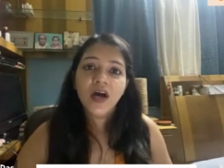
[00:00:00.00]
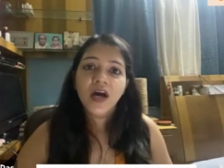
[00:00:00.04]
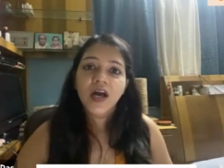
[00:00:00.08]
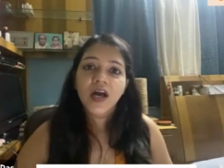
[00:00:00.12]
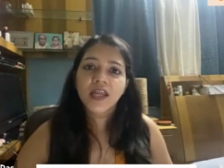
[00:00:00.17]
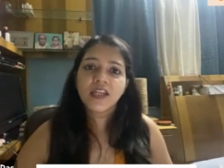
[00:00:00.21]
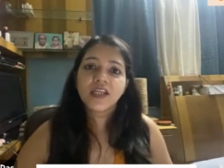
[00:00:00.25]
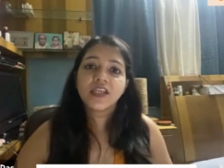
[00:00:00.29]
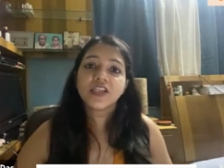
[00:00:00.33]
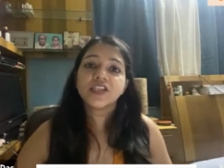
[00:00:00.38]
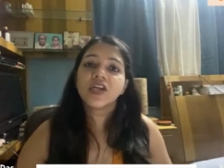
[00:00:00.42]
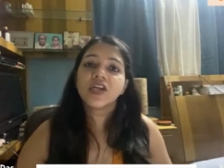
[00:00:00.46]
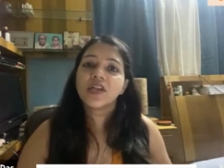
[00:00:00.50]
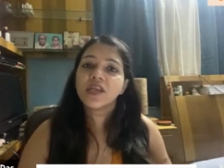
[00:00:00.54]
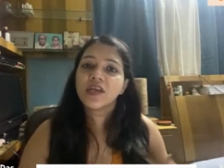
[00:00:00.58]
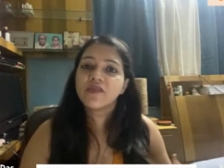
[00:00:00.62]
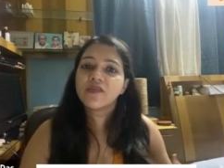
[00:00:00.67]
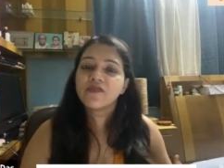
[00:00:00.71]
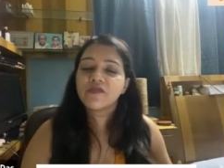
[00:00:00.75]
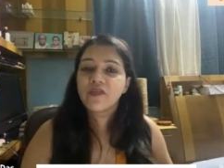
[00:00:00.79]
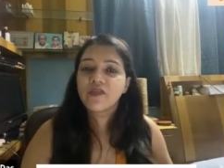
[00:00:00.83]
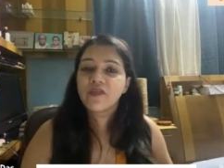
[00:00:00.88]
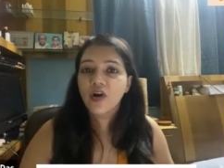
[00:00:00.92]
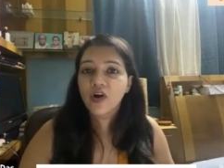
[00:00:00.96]

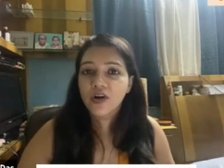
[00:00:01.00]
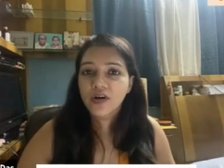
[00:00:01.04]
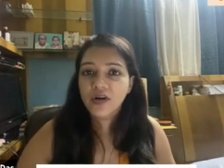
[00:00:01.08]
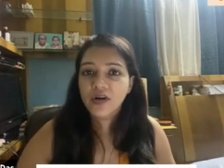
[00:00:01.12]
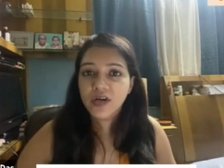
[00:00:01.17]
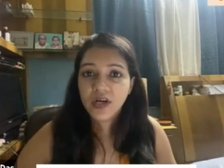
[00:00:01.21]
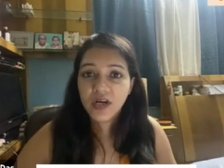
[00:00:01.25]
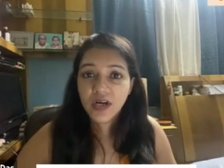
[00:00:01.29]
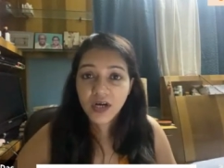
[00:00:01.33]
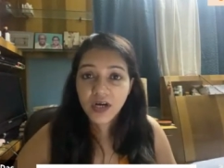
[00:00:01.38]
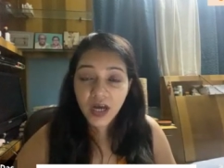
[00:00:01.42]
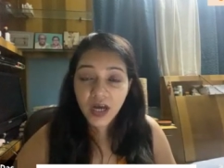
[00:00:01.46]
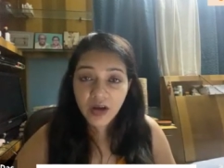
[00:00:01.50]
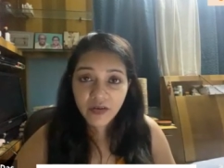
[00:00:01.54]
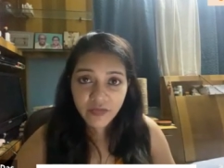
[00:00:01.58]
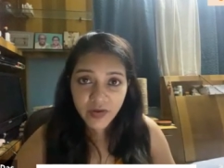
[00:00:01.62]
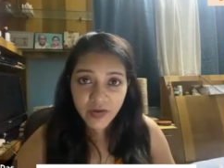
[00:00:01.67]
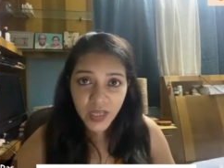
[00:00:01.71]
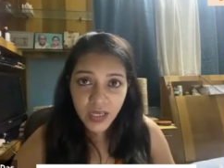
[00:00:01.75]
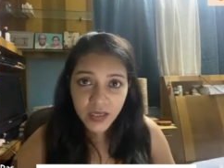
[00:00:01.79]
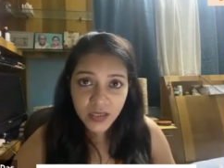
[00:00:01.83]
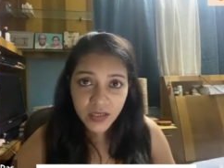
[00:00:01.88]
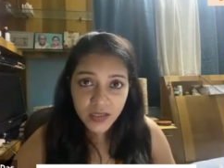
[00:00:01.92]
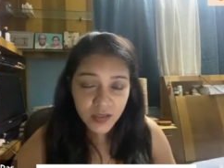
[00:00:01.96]
initially for uh,
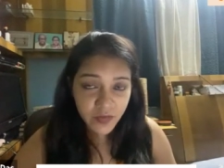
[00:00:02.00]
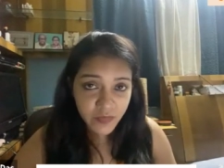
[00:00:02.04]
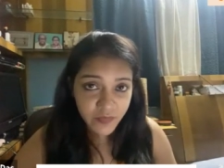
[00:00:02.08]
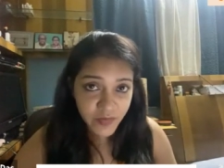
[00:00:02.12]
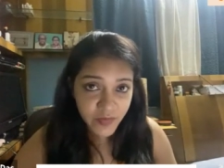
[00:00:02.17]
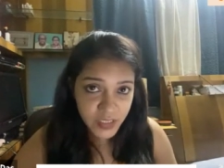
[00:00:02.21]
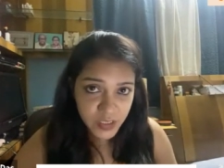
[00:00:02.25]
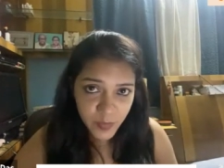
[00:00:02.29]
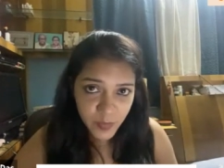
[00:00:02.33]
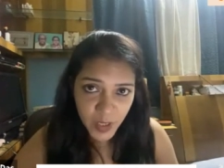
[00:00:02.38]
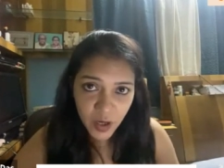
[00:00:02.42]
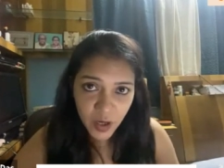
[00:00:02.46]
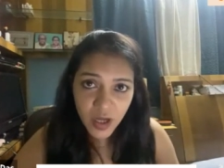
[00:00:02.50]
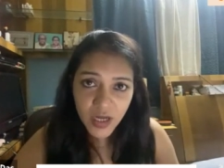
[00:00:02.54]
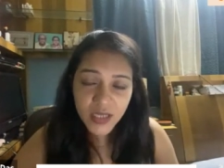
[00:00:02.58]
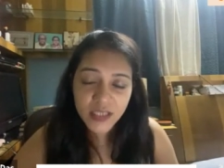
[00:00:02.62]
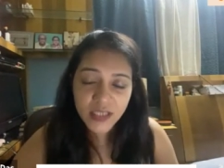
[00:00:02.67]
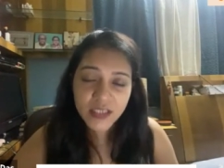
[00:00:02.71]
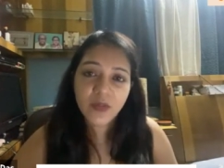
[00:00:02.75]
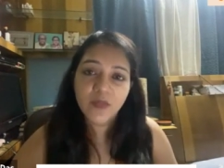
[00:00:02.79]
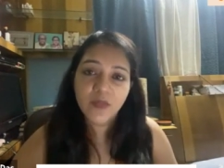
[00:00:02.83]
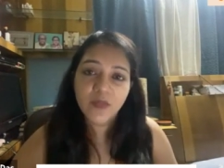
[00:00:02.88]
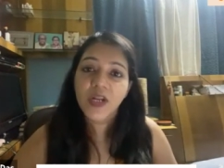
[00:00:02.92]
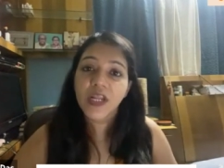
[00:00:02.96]
covering West Bengal
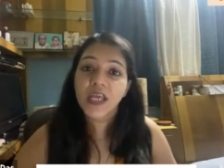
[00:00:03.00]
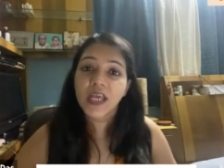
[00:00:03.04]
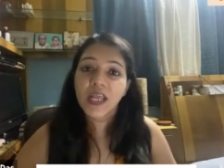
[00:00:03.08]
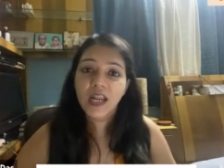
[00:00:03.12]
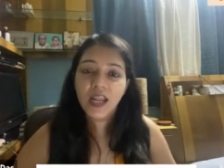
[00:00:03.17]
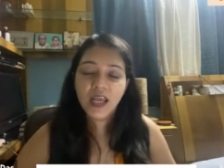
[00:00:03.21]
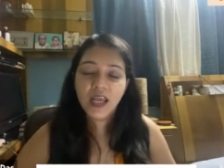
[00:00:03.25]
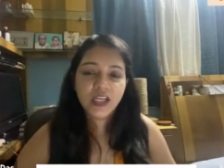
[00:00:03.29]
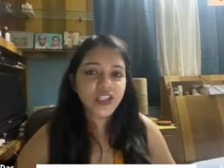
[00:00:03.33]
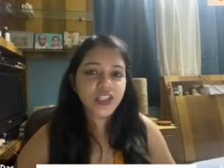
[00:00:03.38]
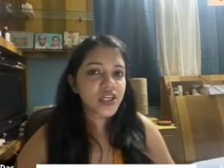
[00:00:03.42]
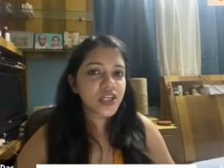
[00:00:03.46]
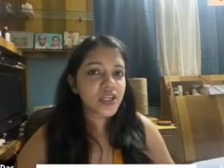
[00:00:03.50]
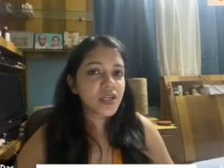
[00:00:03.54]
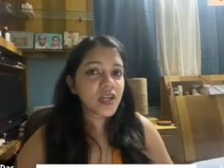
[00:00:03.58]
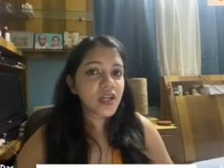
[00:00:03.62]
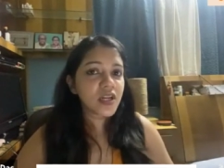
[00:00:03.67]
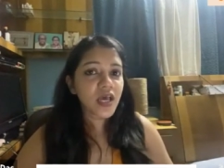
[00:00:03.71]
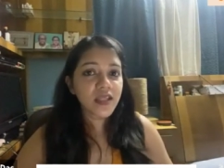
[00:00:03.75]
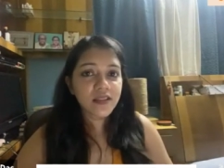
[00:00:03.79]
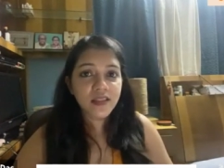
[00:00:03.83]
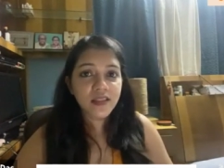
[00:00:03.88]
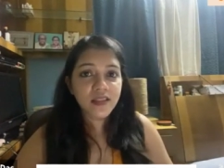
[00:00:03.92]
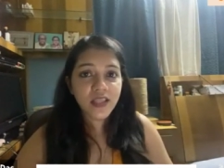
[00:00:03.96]
Assembly election
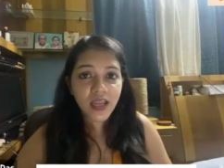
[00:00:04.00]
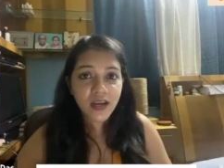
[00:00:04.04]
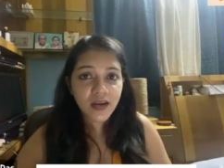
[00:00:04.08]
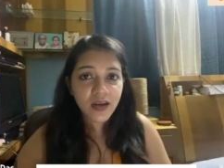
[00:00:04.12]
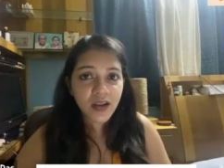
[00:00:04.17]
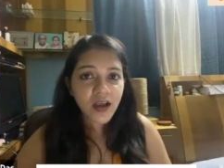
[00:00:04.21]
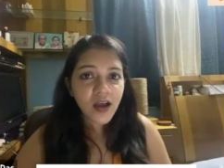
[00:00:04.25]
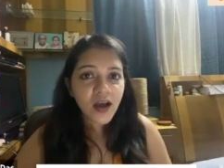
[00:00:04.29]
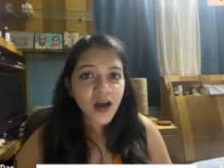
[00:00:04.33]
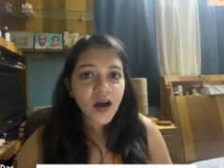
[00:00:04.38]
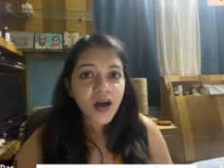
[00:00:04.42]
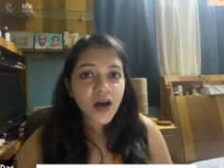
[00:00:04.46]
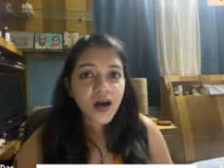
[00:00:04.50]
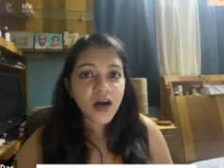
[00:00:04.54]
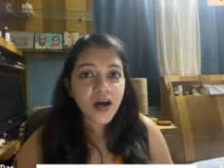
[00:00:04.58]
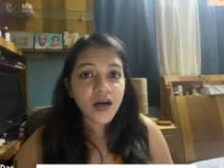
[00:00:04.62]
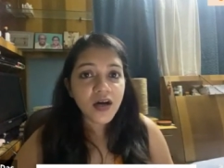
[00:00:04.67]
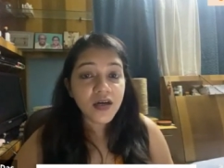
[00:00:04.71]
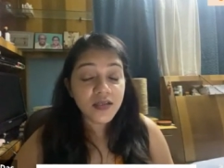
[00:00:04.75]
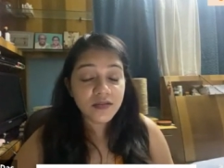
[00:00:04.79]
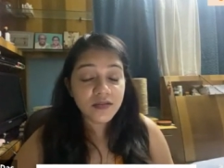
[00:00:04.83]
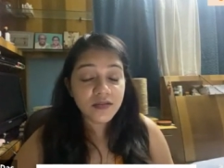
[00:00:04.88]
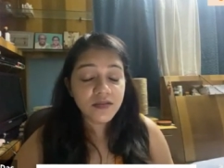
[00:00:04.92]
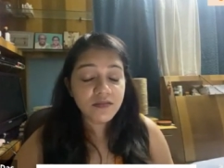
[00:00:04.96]
and then
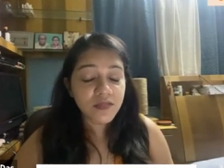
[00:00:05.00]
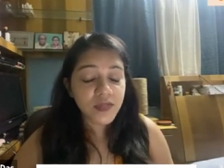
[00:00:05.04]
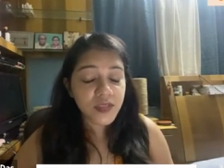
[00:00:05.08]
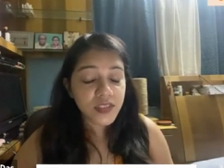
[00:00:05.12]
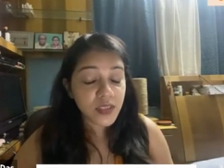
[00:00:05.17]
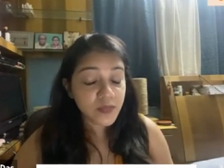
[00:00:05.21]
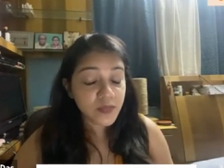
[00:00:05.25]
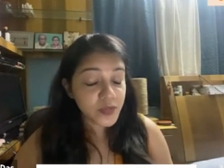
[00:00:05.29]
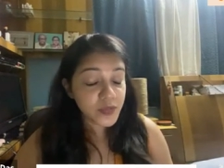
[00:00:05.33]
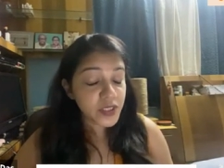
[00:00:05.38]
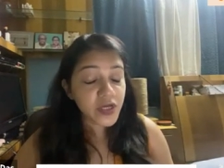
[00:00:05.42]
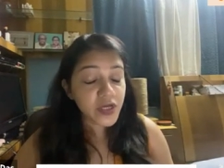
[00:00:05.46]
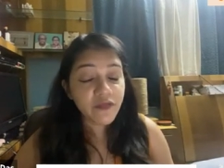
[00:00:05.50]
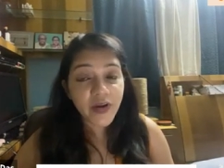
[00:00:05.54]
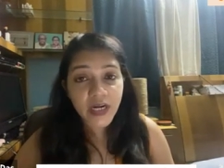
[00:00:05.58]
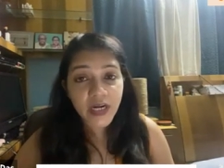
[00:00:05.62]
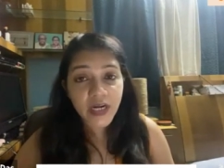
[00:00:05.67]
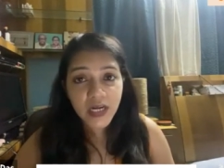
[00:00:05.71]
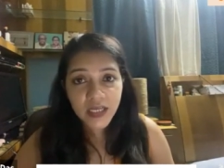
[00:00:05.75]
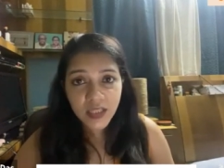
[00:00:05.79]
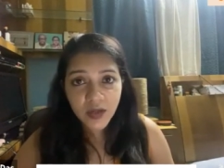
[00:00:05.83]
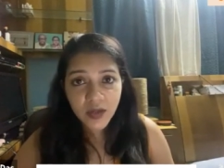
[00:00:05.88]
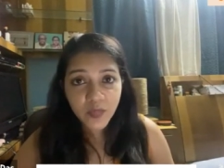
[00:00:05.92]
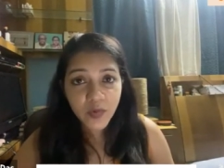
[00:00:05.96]
the, subsequently the